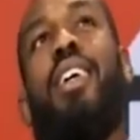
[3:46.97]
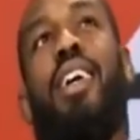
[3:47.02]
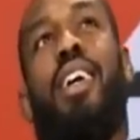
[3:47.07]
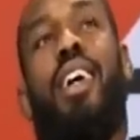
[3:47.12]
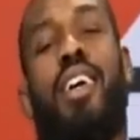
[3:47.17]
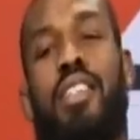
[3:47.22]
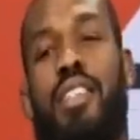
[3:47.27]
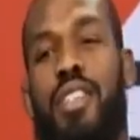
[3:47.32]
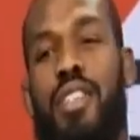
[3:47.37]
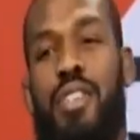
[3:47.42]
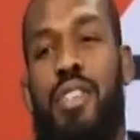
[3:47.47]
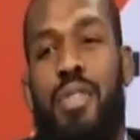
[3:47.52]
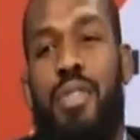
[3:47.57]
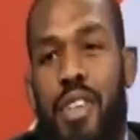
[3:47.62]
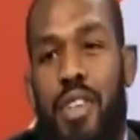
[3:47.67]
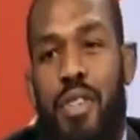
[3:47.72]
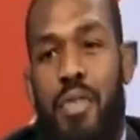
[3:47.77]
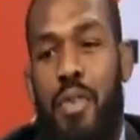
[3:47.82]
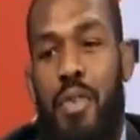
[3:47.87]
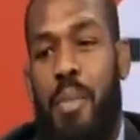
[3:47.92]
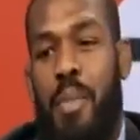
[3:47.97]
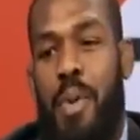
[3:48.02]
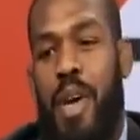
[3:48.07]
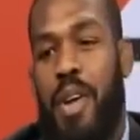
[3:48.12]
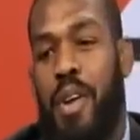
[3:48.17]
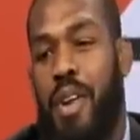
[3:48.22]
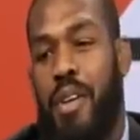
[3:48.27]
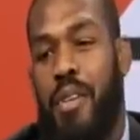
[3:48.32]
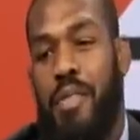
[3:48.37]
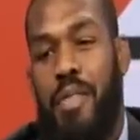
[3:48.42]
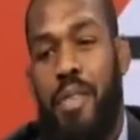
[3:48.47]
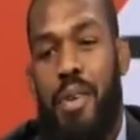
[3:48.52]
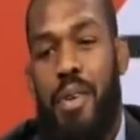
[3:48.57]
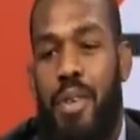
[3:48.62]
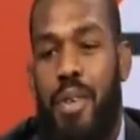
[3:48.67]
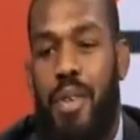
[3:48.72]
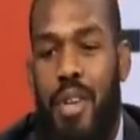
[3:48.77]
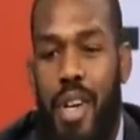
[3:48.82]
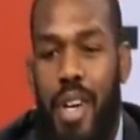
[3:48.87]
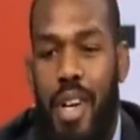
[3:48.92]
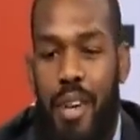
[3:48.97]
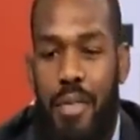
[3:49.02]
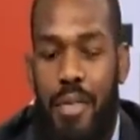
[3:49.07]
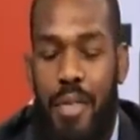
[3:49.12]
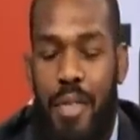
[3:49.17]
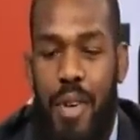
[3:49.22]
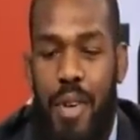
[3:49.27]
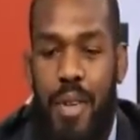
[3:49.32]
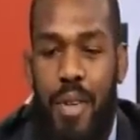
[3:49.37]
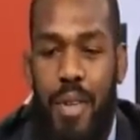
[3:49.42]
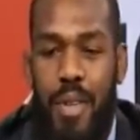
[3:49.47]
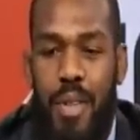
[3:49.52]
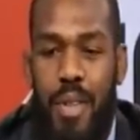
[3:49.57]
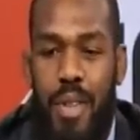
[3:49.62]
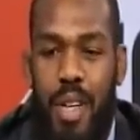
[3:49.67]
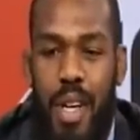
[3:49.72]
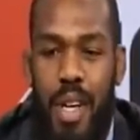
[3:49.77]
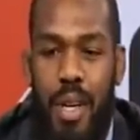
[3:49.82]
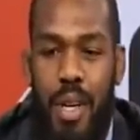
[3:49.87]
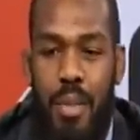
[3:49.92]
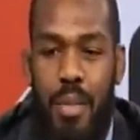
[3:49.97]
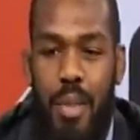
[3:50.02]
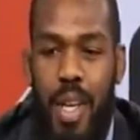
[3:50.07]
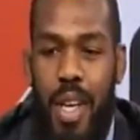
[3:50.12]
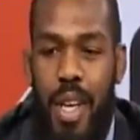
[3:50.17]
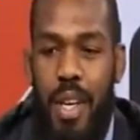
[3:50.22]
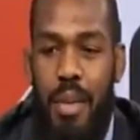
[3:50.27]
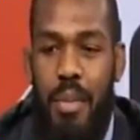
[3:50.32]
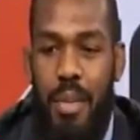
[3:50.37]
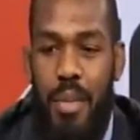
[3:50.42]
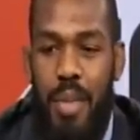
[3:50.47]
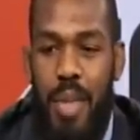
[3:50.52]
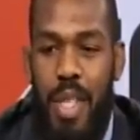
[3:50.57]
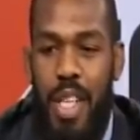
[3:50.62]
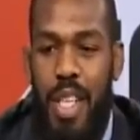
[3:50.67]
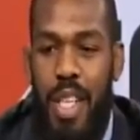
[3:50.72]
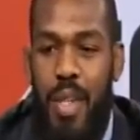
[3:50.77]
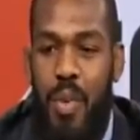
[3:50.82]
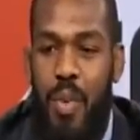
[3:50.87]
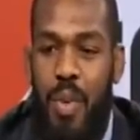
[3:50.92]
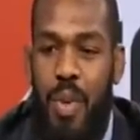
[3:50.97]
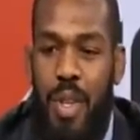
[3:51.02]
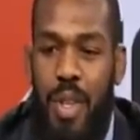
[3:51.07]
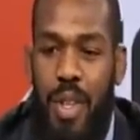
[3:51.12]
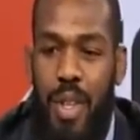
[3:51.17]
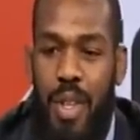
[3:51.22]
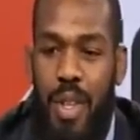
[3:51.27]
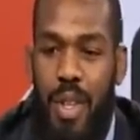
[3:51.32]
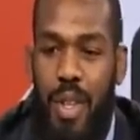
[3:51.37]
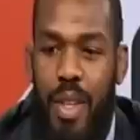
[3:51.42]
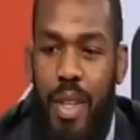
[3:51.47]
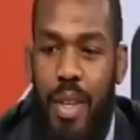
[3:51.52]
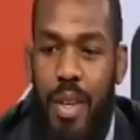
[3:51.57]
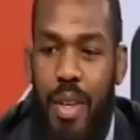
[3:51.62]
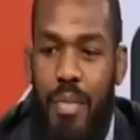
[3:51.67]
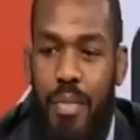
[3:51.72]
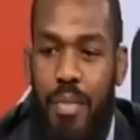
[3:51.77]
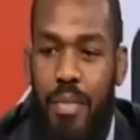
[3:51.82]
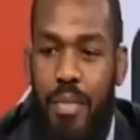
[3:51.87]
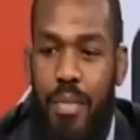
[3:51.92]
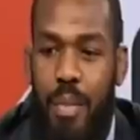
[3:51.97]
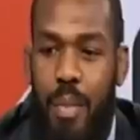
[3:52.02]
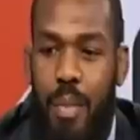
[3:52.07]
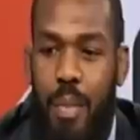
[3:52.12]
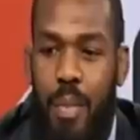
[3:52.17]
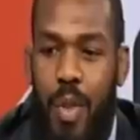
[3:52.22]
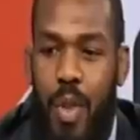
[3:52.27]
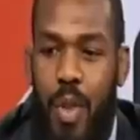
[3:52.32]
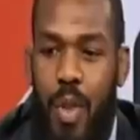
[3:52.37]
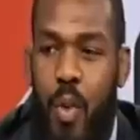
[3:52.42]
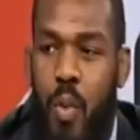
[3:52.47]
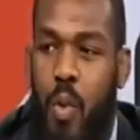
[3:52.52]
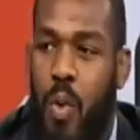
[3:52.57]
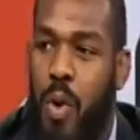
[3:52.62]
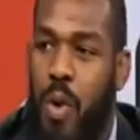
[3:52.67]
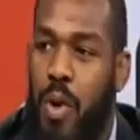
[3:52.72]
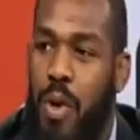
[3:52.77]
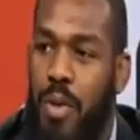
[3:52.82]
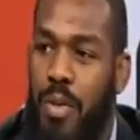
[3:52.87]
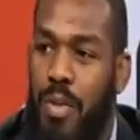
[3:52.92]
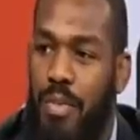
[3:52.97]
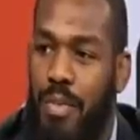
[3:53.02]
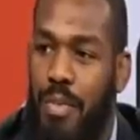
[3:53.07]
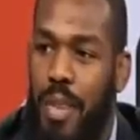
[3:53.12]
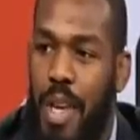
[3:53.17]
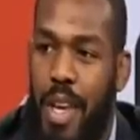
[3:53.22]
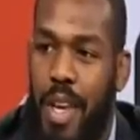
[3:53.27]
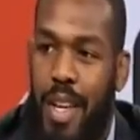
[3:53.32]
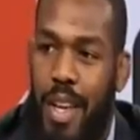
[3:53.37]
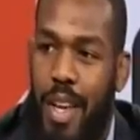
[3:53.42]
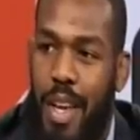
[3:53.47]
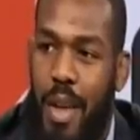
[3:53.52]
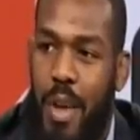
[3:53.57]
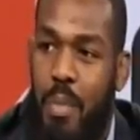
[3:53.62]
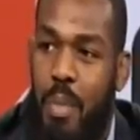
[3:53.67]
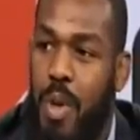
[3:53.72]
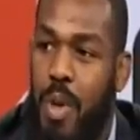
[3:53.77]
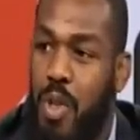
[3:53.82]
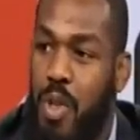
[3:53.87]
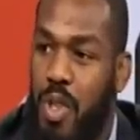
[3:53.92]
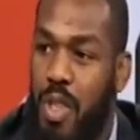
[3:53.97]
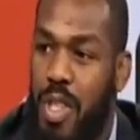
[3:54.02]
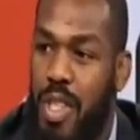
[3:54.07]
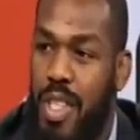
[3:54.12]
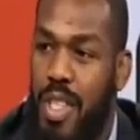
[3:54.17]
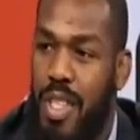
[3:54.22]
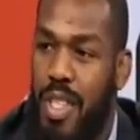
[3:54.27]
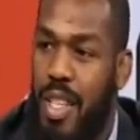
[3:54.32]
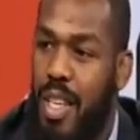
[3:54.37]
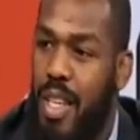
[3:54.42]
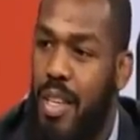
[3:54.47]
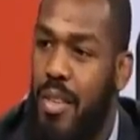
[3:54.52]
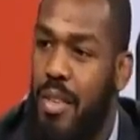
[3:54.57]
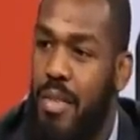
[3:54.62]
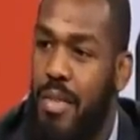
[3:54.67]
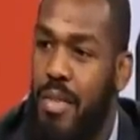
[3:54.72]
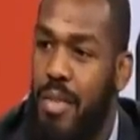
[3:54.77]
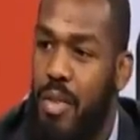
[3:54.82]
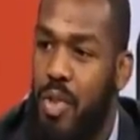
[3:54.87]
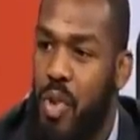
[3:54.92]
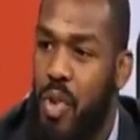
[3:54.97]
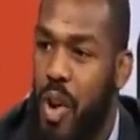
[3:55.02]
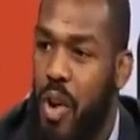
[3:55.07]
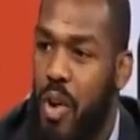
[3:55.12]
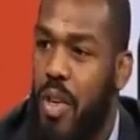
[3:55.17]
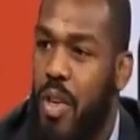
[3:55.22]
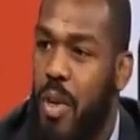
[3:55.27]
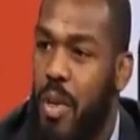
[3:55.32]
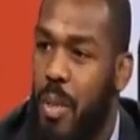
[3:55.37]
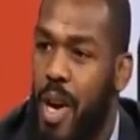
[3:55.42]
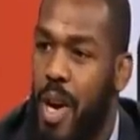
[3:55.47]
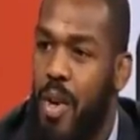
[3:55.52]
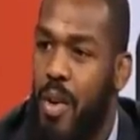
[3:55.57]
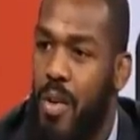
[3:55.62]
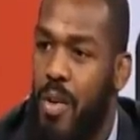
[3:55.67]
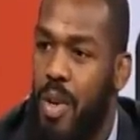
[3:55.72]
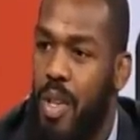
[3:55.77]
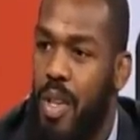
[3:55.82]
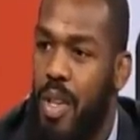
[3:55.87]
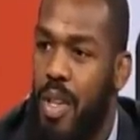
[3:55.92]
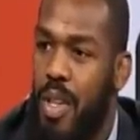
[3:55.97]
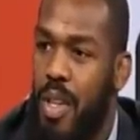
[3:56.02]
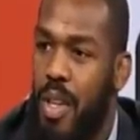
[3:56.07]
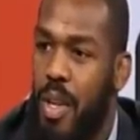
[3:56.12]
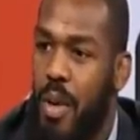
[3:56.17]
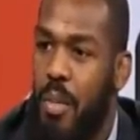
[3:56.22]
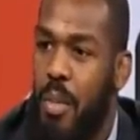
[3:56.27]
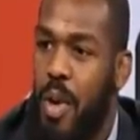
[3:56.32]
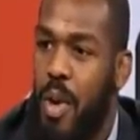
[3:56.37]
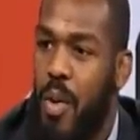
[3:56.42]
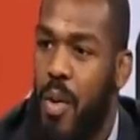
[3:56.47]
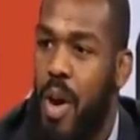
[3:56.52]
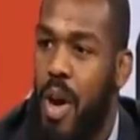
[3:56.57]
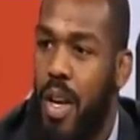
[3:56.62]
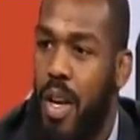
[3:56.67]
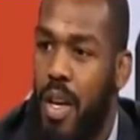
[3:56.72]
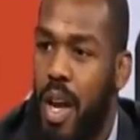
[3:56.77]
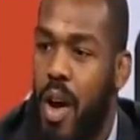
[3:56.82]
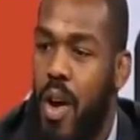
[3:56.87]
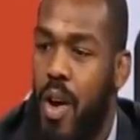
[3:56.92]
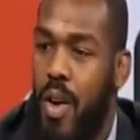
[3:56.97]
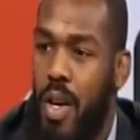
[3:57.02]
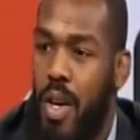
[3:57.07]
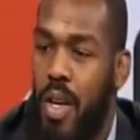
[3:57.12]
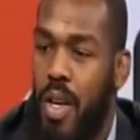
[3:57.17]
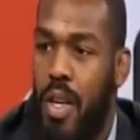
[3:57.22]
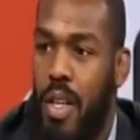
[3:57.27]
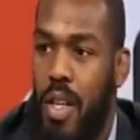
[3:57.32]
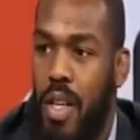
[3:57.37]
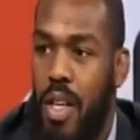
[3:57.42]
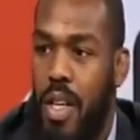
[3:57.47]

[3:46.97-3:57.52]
I just feel better. I feel like I'm dealing with the world and emotions instead of drowning them out with, you know, marijuana, alcohol.